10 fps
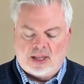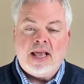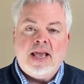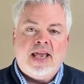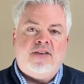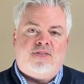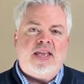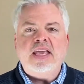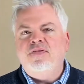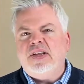if
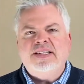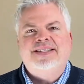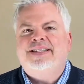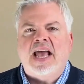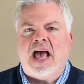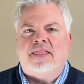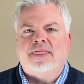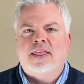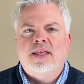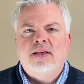even death
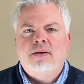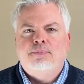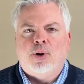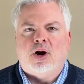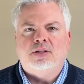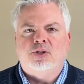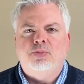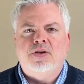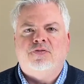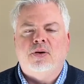parts me
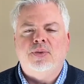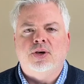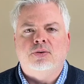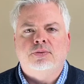from you."